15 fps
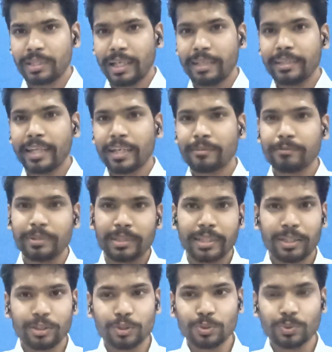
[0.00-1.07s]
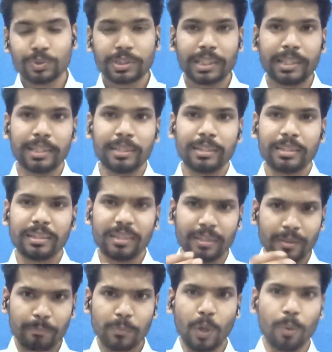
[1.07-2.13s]
and that we can use in
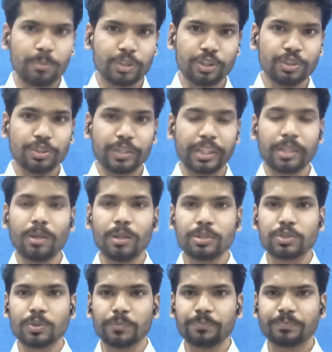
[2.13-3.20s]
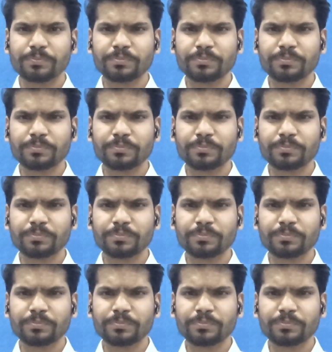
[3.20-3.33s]
prompt engineering also.